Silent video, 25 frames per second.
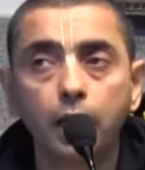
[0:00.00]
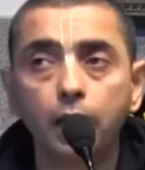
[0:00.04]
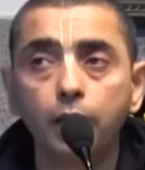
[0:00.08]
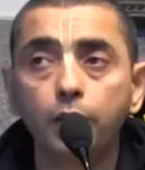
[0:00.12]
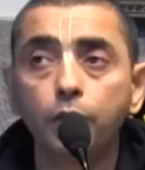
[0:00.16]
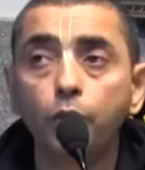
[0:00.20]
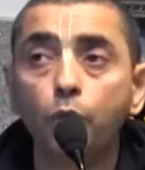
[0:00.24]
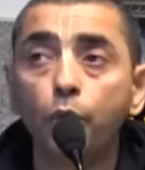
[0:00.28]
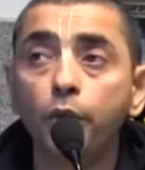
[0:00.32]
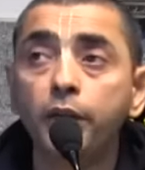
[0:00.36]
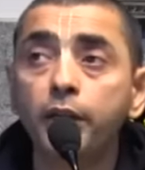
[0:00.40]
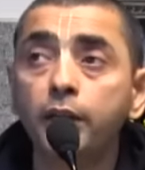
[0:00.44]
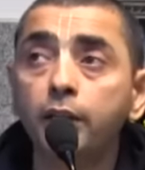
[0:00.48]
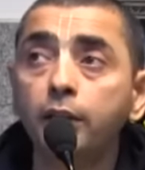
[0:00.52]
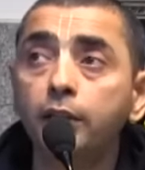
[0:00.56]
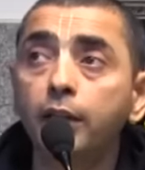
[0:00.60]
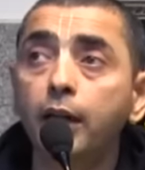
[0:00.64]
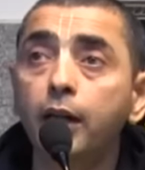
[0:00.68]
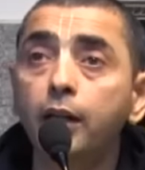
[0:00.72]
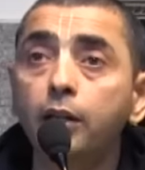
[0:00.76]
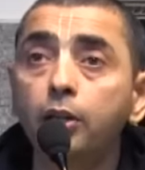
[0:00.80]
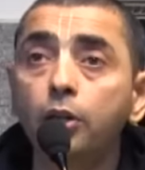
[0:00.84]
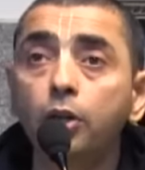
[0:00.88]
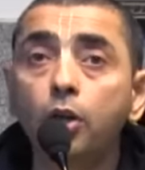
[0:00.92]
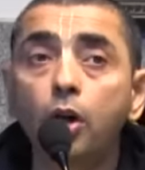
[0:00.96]
Knowing
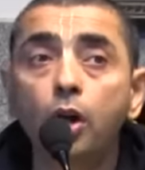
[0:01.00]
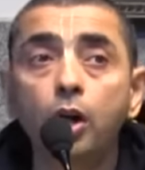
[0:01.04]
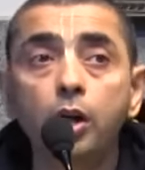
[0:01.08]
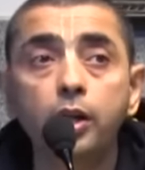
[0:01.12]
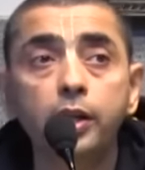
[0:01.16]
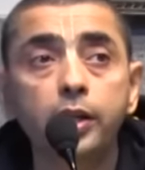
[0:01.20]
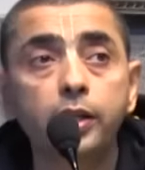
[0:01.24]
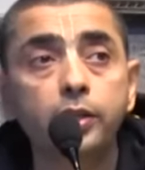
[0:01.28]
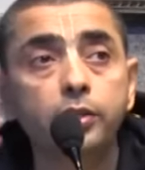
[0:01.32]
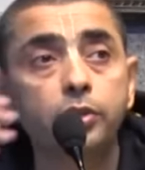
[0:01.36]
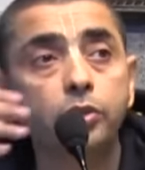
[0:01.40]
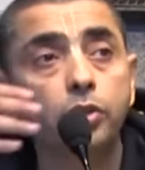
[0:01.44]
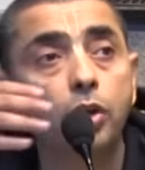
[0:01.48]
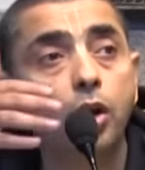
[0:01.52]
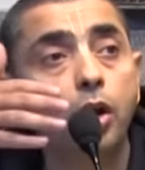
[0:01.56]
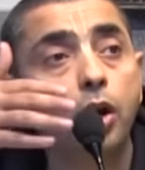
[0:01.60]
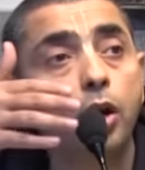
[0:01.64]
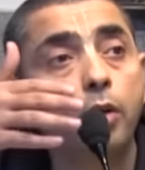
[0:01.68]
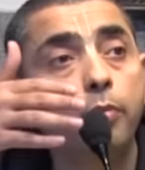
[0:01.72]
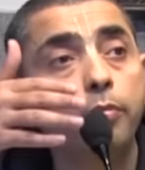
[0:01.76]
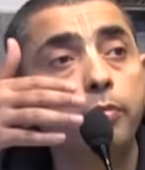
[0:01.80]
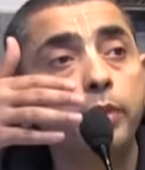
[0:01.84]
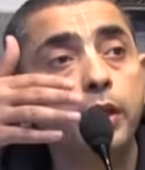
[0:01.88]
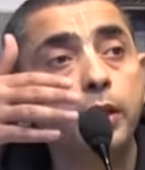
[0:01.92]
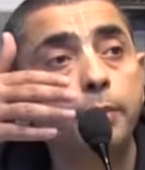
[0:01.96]
that Lord is
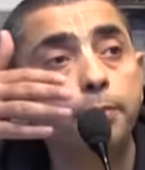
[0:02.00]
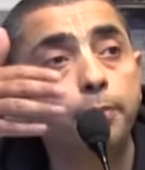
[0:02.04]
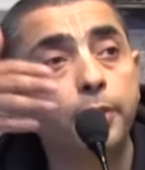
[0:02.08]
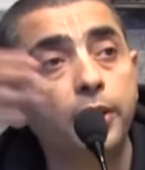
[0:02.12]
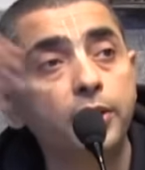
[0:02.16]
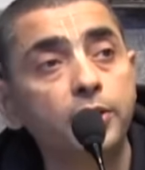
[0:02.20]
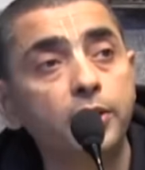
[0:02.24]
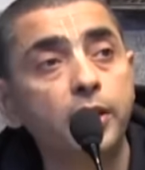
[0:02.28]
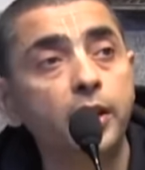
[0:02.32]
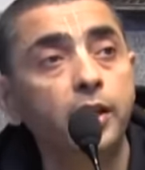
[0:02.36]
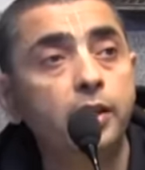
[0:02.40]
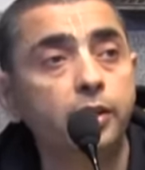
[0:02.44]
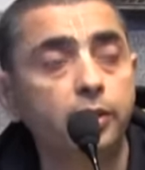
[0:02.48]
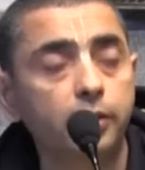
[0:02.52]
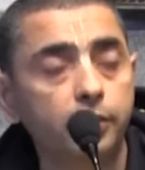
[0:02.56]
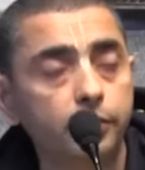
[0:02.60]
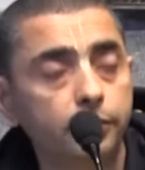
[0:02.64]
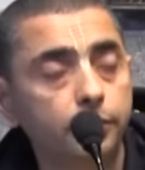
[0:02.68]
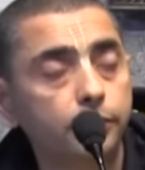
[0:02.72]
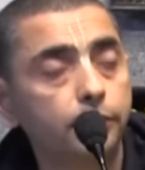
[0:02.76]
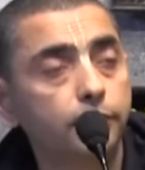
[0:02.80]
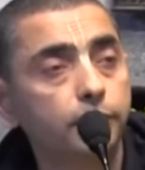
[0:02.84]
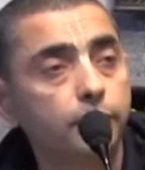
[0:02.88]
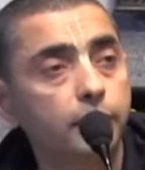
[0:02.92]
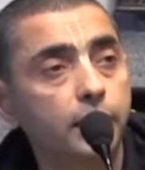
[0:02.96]
omnipresent,
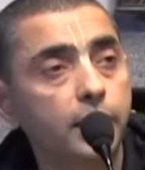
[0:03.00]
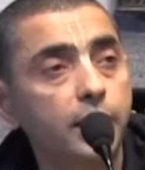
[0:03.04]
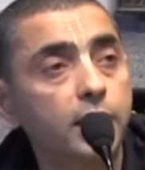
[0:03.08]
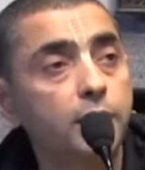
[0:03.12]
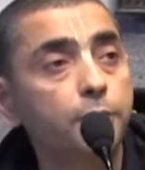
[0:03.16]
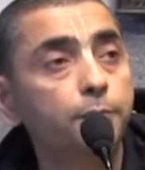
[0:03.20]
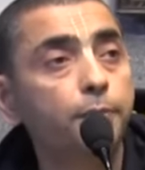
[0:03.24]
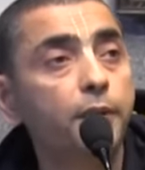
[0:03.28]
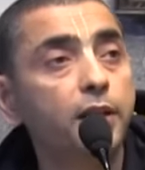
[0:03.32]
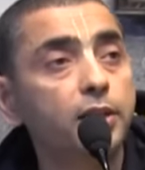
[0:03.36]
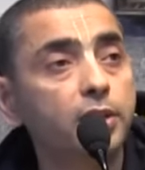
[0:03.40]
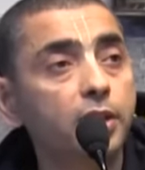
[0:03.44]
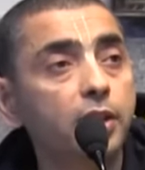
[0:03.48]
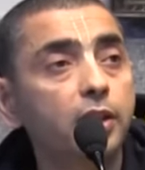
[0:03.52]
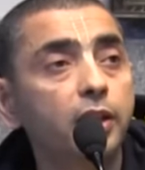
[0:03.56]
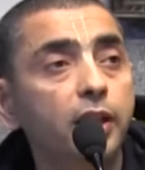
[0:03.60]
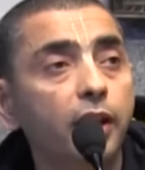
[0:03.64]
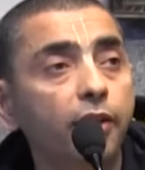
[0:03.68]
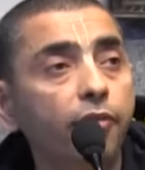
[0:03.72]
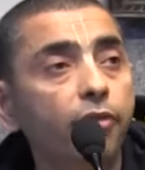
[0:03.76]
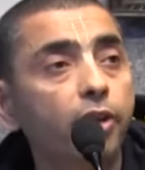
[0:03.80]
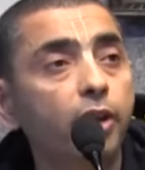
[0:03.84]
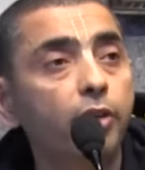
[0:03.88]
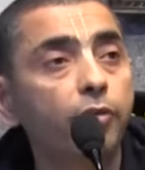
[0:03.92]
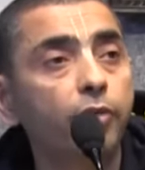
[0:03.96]
He is present
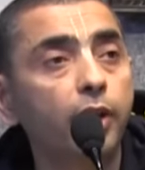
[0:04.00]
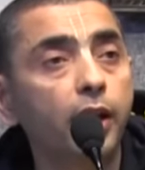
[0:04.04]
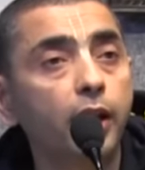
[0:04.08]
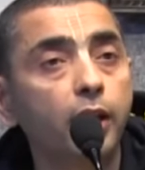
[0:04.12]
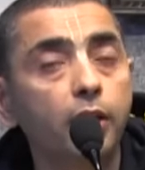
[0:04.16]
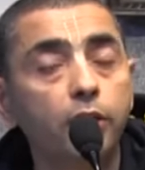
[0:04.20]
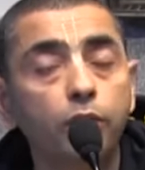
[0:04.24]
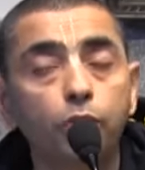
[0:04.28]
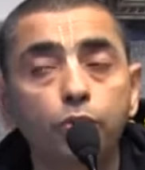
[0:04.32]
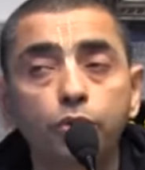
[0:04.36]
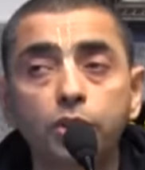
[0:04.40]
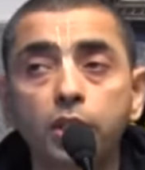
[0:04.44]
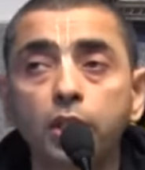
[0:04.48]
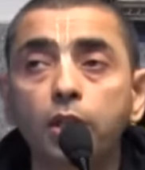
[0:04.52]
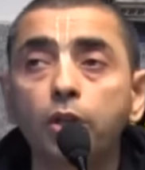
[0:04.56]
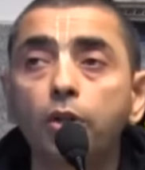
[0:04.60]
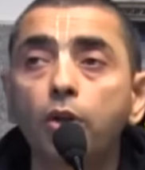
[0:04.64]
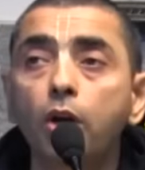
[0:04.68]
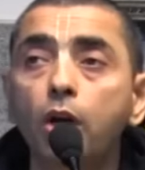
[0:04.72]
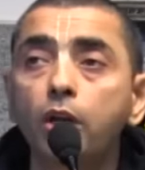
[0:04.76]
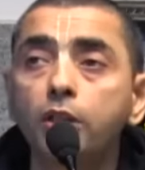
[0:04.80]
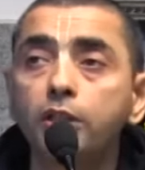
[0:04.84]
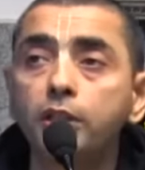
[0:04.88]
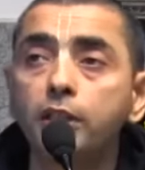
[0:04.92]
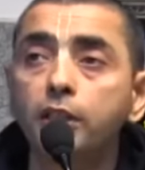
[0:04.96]
everywhere, using
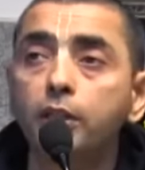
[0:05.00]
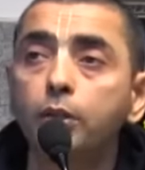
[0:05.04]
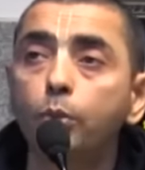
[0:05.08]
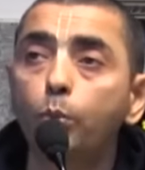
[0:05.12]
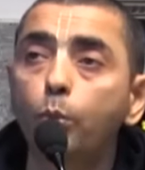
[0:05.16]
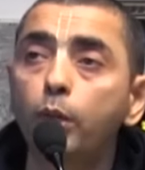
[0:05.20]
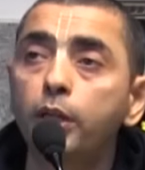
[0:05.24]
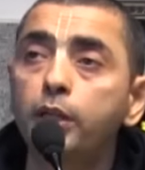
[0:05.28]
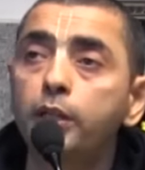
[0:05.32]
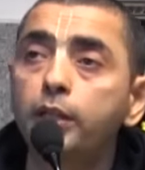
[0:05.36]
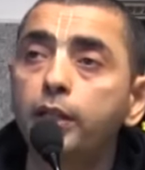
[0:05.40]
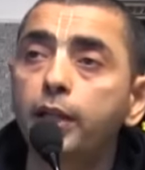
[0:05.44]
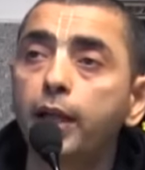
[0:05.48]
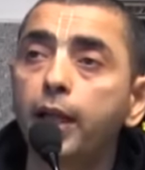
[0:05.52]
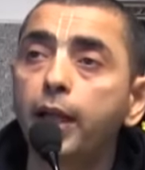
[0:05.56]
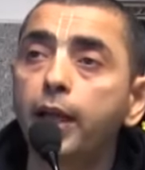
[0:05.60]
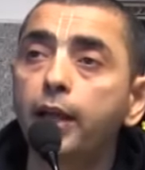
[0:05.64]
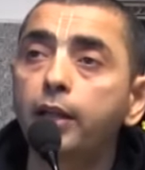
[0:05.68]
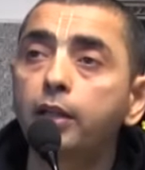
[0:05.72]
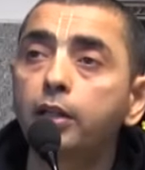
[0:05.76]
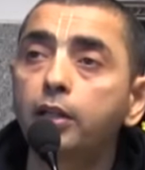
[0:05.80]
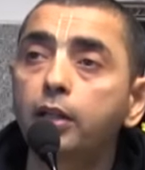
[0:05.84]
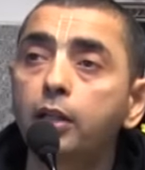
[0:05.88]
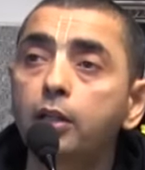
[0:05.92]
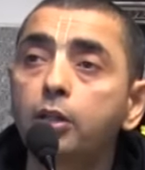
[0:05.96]
logic one
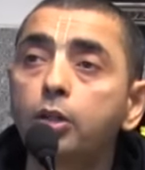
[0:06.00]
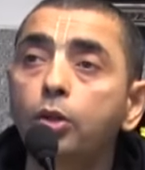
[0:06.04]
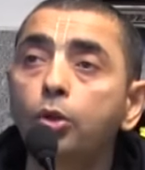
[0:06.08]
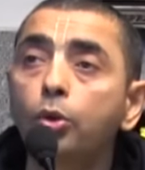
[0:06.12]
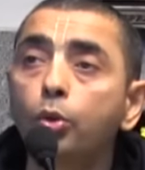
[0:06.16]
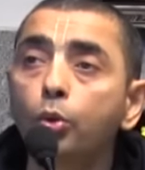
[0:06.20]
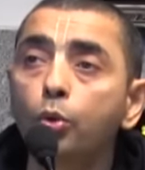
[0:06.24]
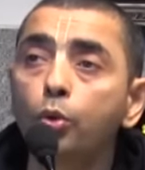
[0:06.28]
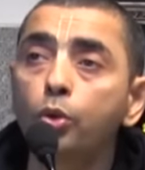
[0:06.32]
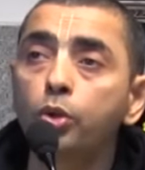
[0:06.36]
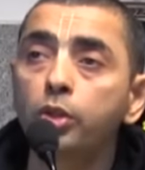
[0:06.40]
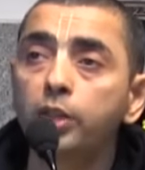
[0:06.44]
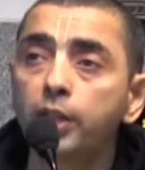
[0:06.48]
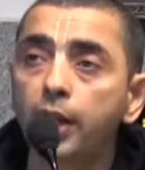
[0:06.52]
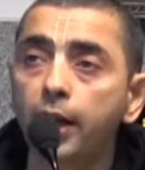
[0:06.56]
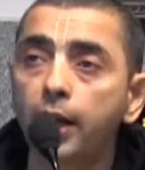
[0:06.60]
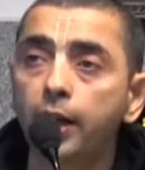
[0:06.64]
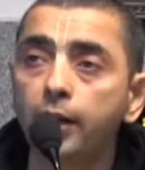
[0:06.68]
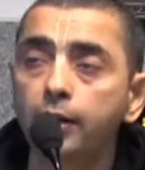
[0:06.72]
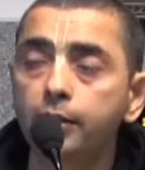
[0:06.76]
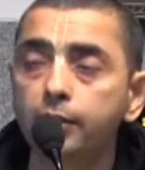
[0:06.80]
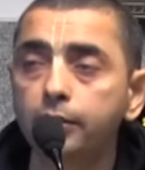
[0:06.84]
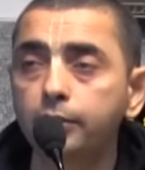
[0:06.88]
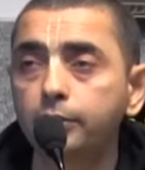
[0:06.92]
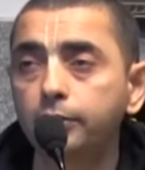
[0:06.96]
can conclude
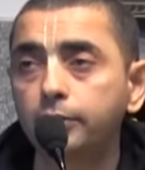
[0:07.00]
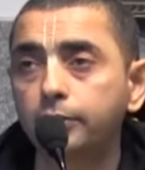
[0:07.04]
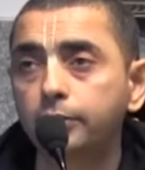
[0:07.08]
that